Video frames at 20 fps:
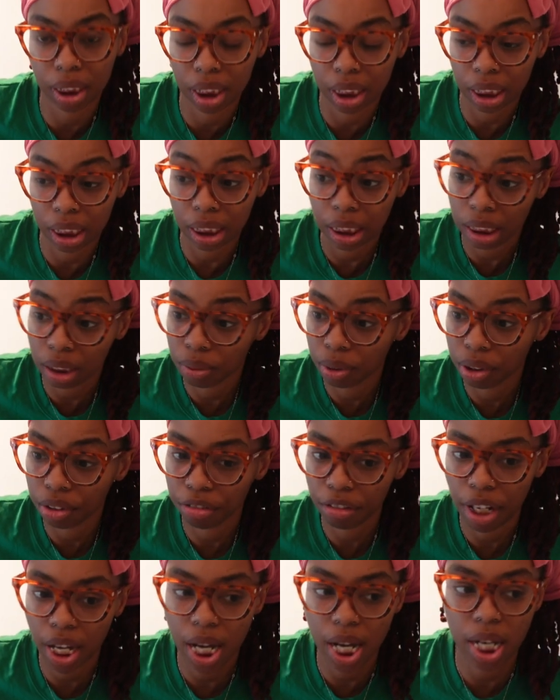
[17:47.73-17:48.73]
to eat real
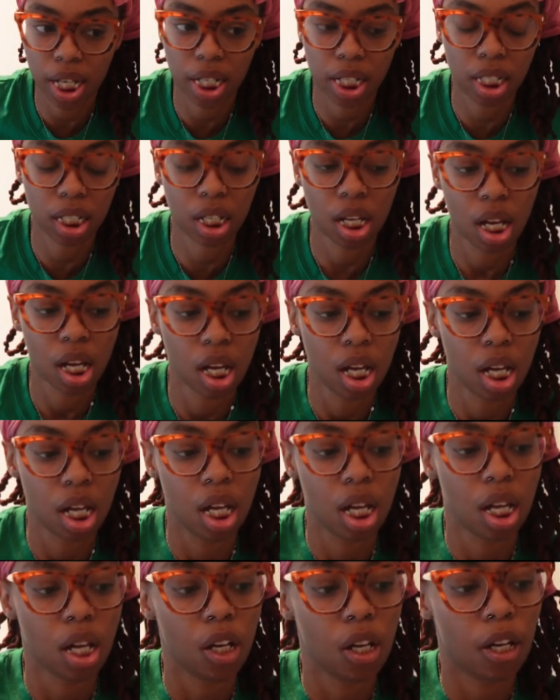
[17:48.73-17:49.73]
fast.
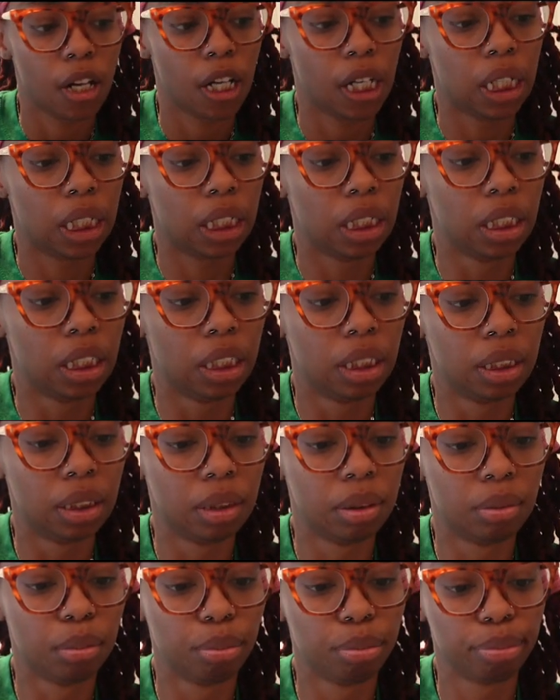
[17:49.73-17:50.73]

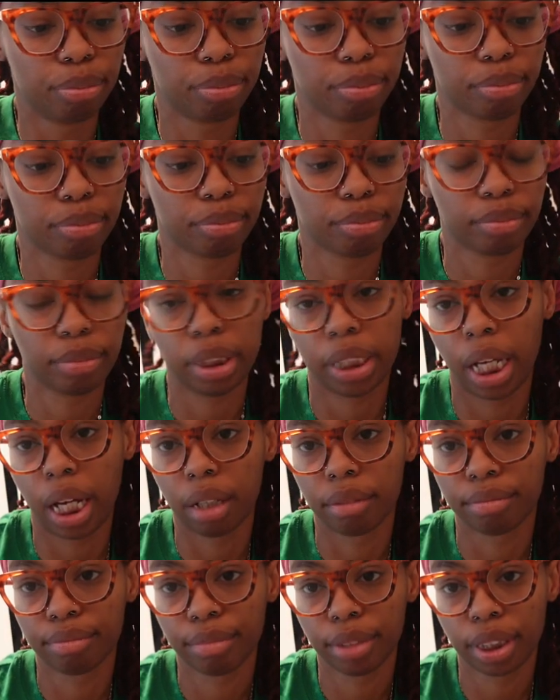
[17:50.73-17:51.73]
Um, yeah,
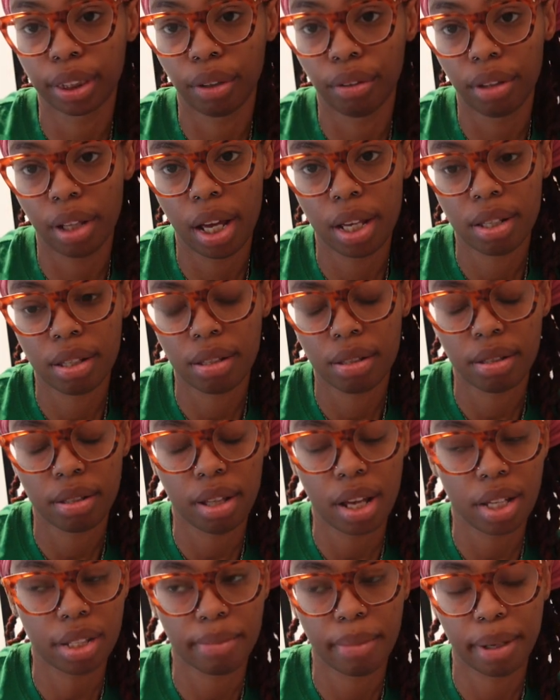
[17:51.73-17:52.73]
so let's,
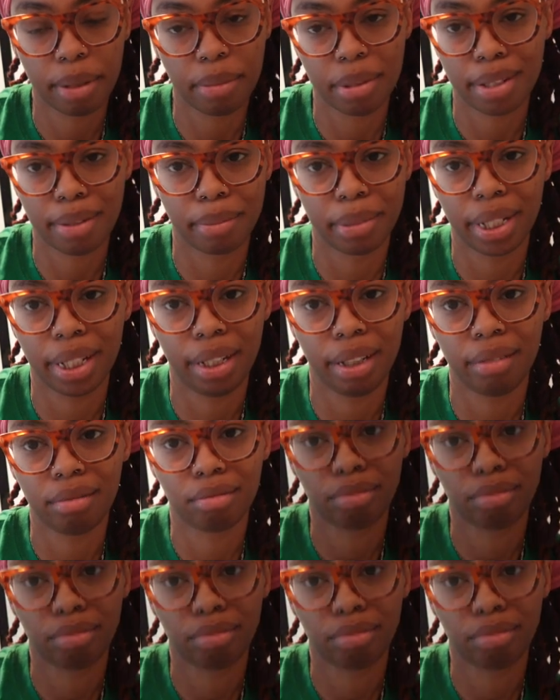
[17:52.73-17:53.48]
let's make me something to eat.